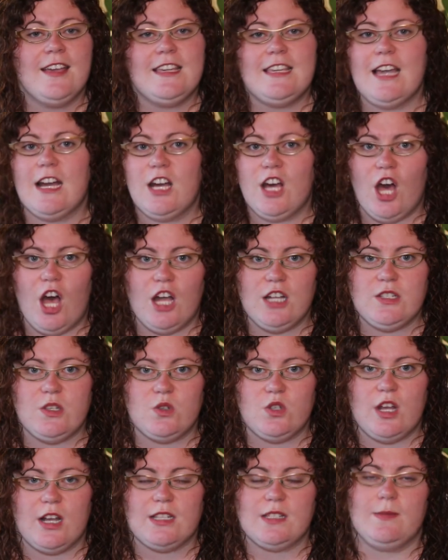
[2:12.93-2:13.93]
Yucca
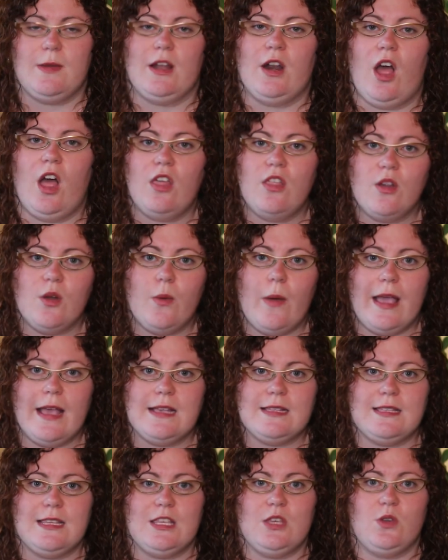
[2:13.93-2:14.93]
also talks about other
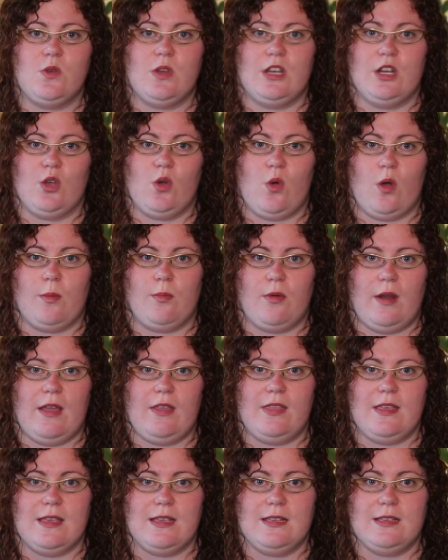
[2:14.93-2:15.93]
ways that you can
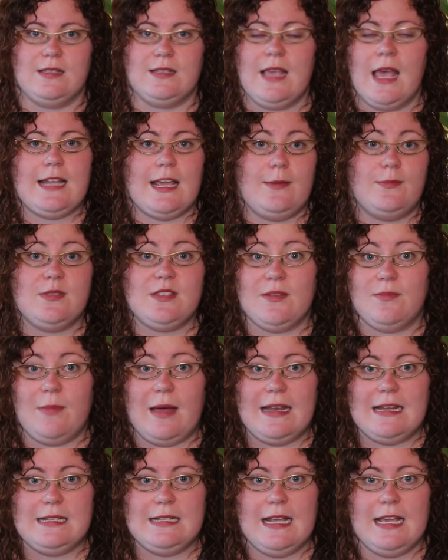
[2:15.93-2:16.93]
incorporate these types of
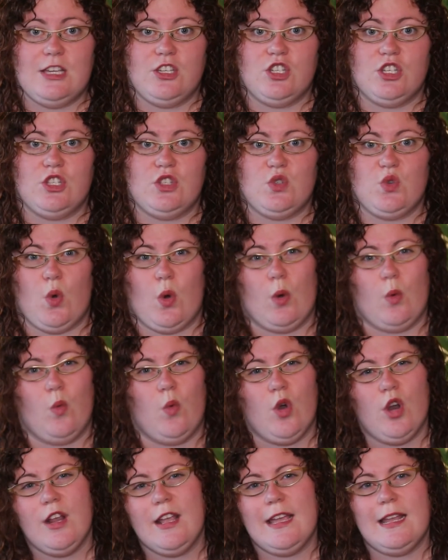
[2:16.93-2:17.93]
meditations or
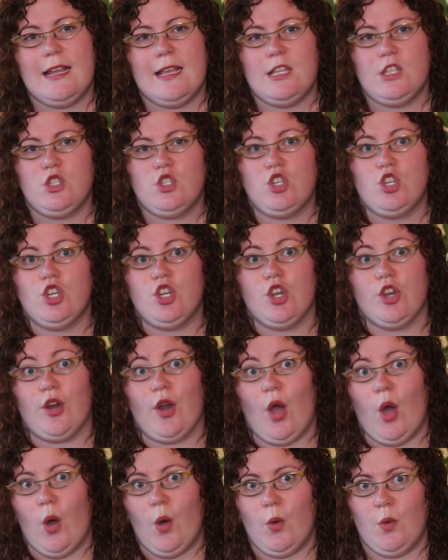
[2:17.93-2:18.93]
work it into
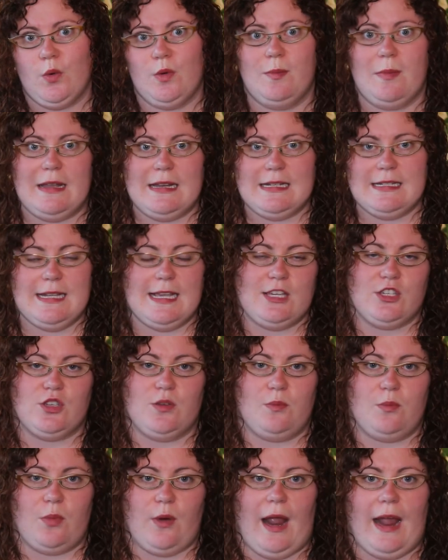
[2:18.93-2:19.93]
your own
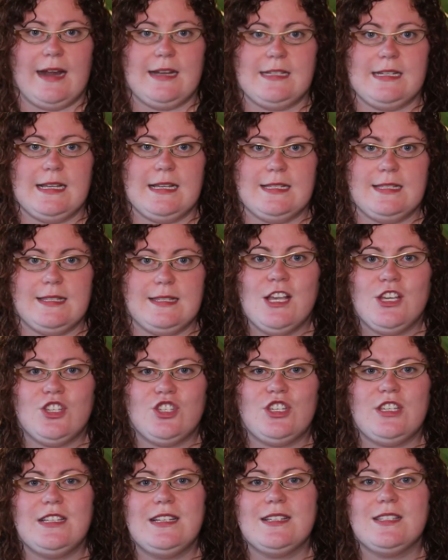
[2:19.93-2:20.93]
meditation practice.
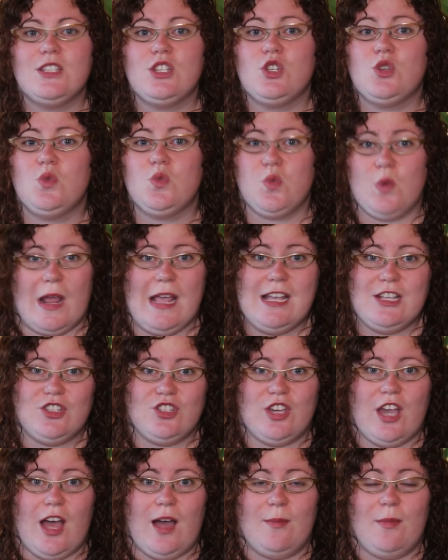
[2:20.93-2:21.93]
She does a great
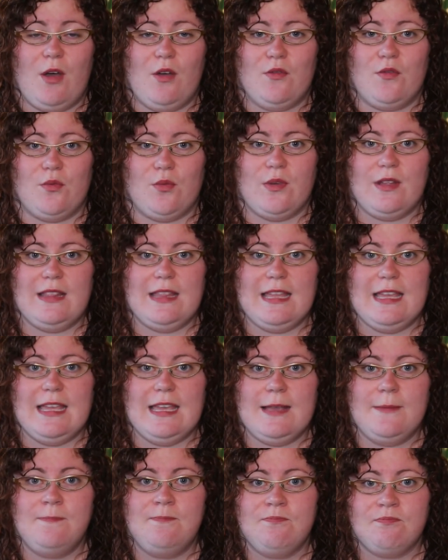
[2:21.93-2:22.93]
job of
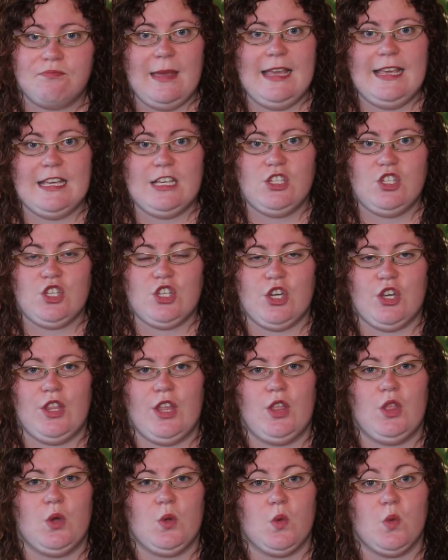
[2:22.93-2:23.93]
really making sure
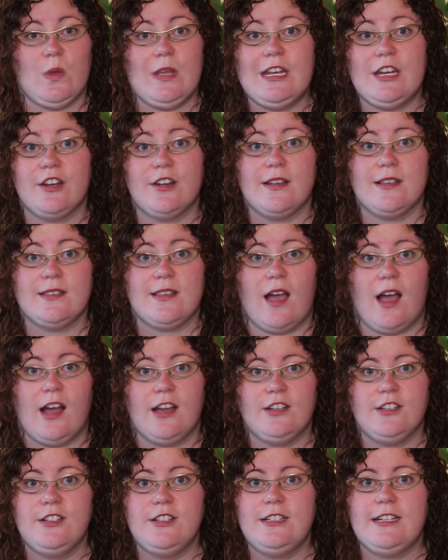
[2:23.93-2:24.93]
that the reader is
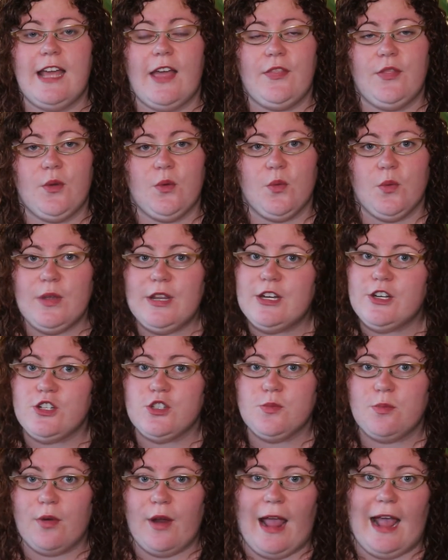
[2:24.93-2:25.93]
honored and the
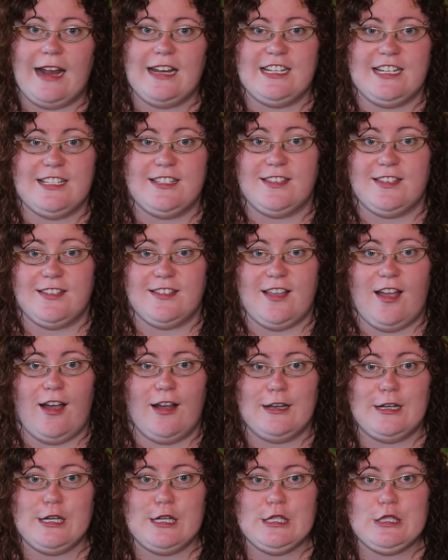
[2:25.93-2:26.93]
reader's practice is
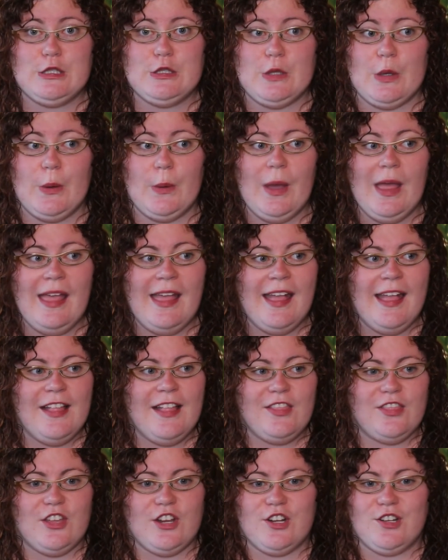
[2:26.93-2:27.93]
honored. So
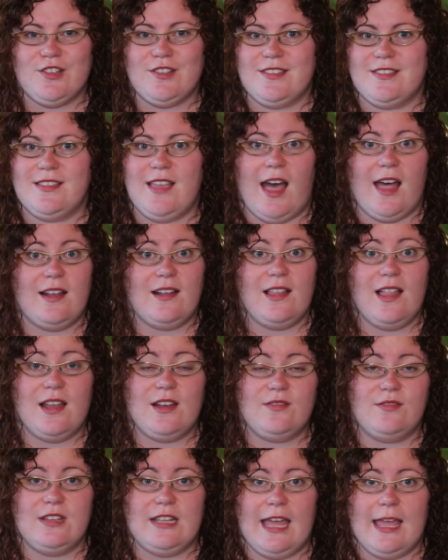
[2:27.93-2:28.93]
there's not a
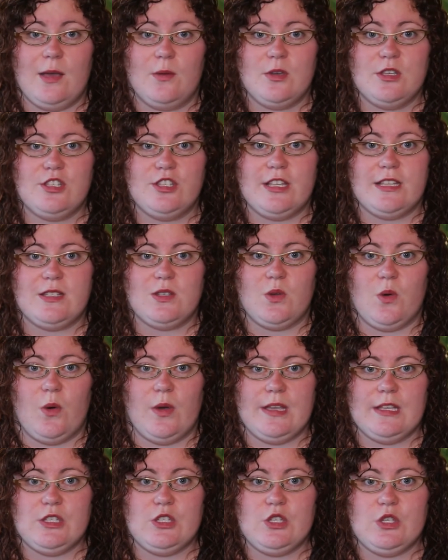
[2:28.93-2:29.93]
lot of language that's
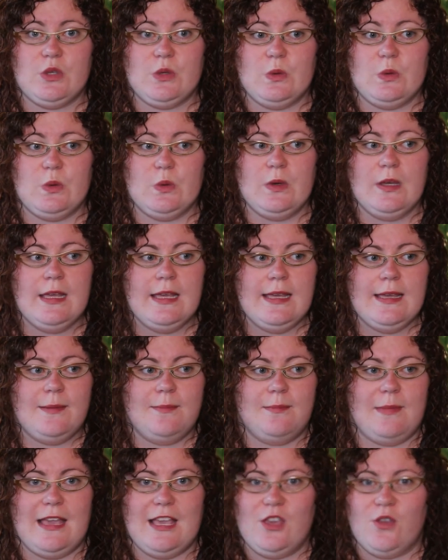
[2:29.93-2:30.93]
going to
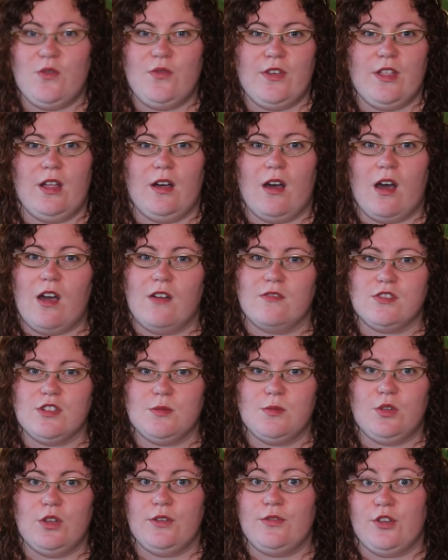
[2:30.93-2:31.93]
make you feel
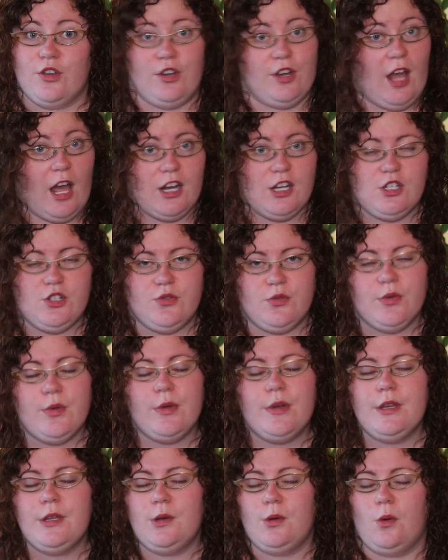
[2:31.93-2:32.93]
uncomfortable if you're not a
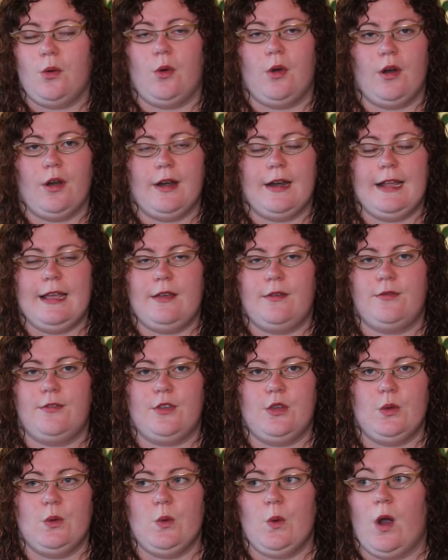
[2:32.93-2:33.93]
druid or if
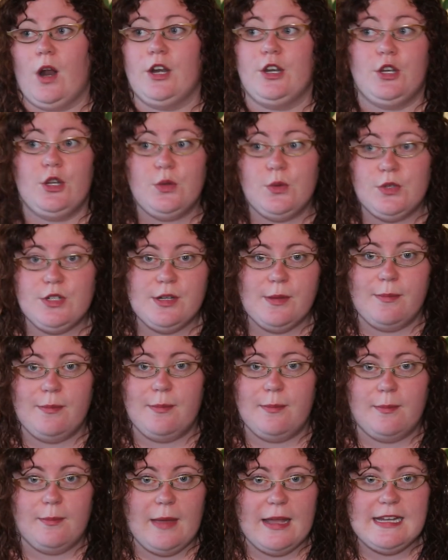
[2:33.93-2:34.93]
you are new to
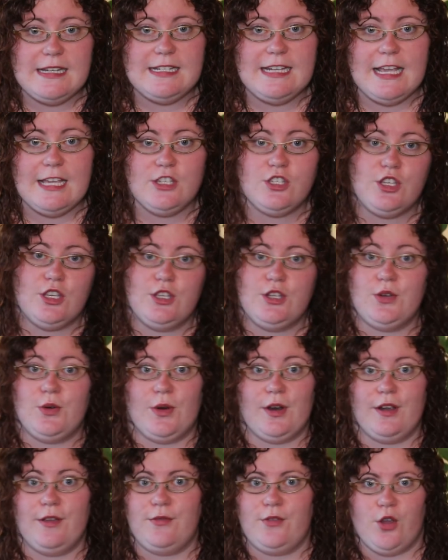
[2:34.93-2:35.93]
meditation
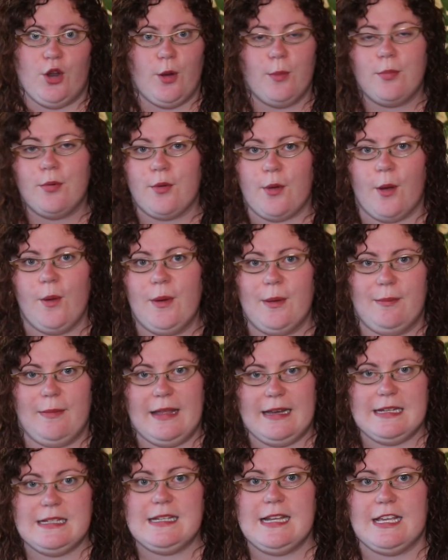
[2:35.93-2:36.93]
or if you're a pro at
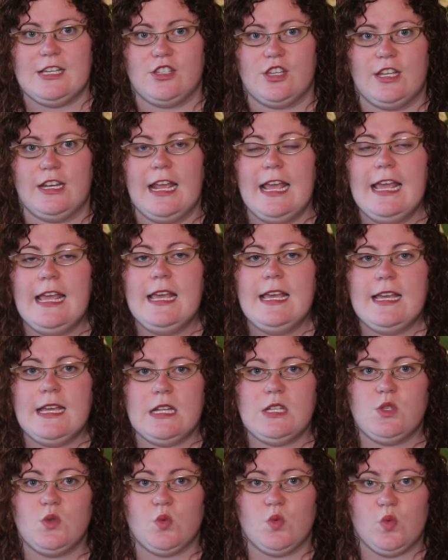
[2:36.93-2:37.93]
meditation.
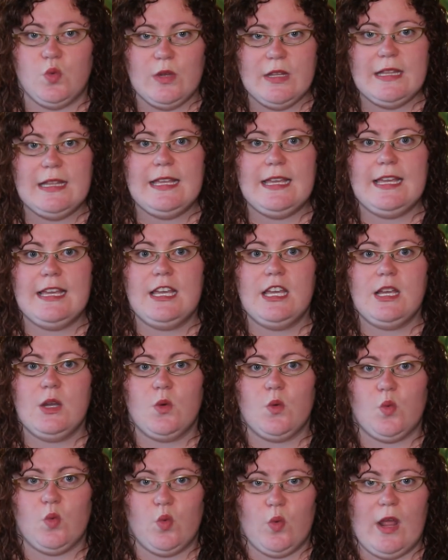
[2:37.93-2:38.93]
It's
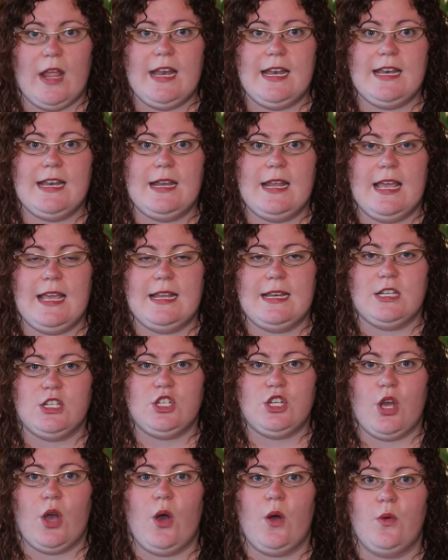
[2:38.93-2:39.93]
really written in a
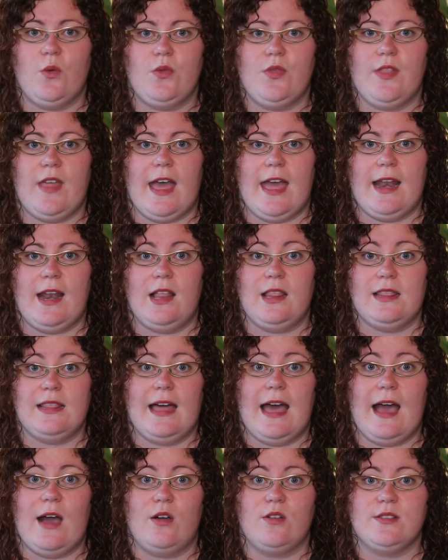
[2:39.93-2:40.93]
tone that
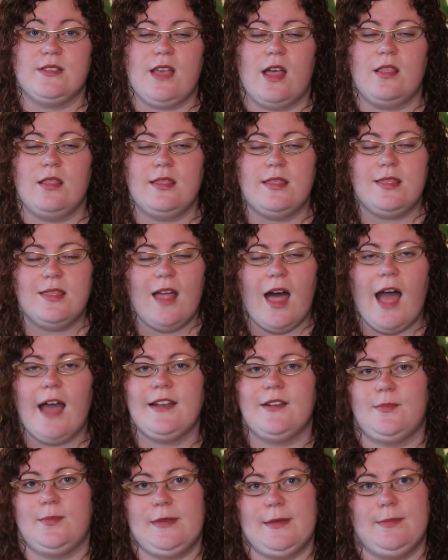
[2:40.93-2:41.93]
allows a
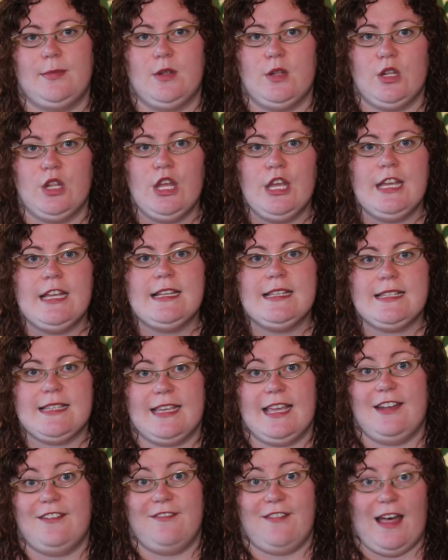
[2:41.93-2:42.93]
lot of people
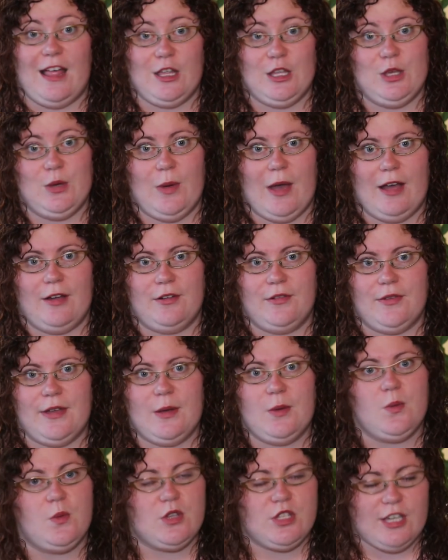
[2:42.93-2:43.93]
to get value out of
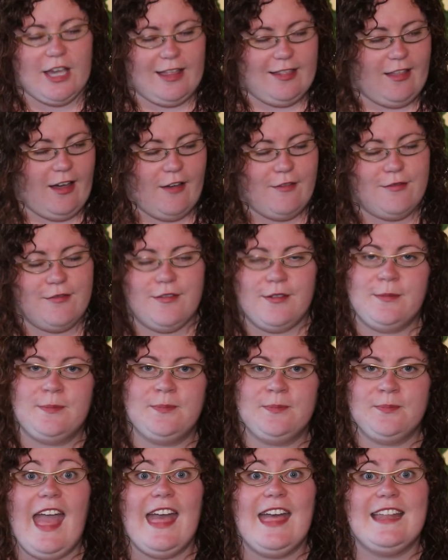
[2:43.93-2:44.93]
it, which I love.
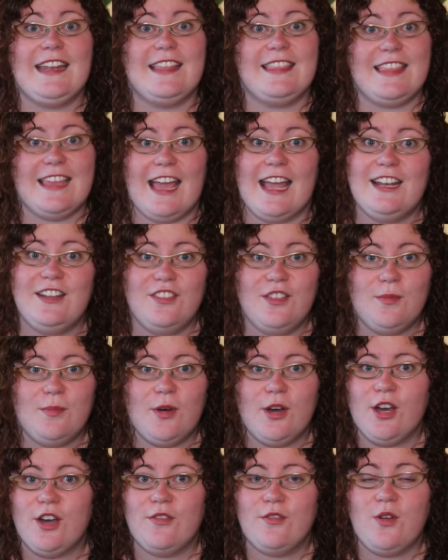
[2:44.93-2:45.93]
And at the end of the
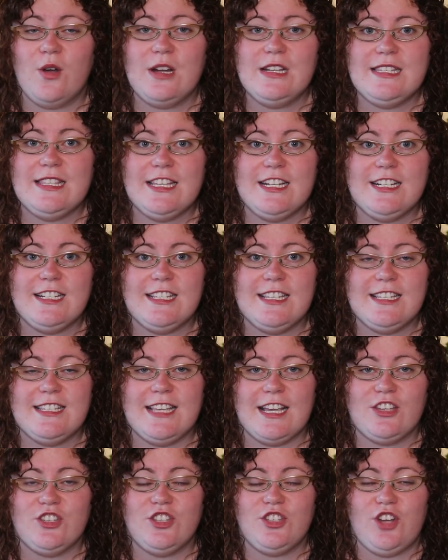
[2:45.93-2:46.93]
book, of course, there is a
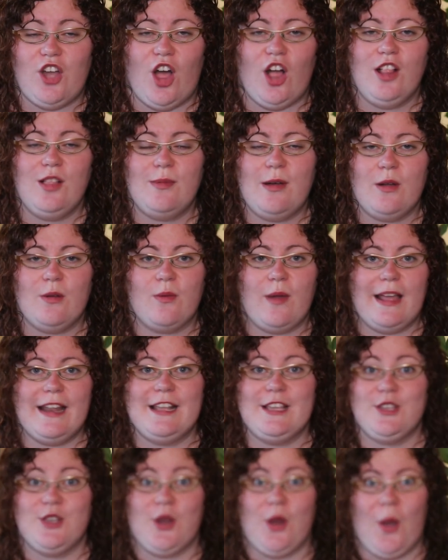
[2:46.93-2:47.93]
section all about
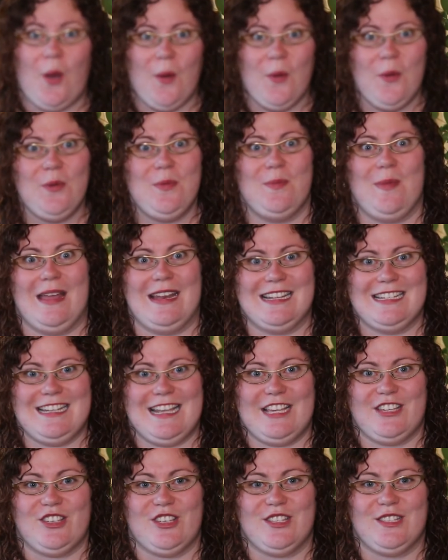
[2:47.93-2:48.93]
writing your own
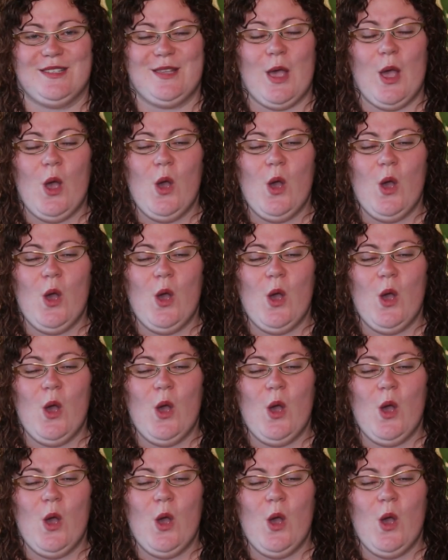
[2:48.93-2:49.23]
meditations,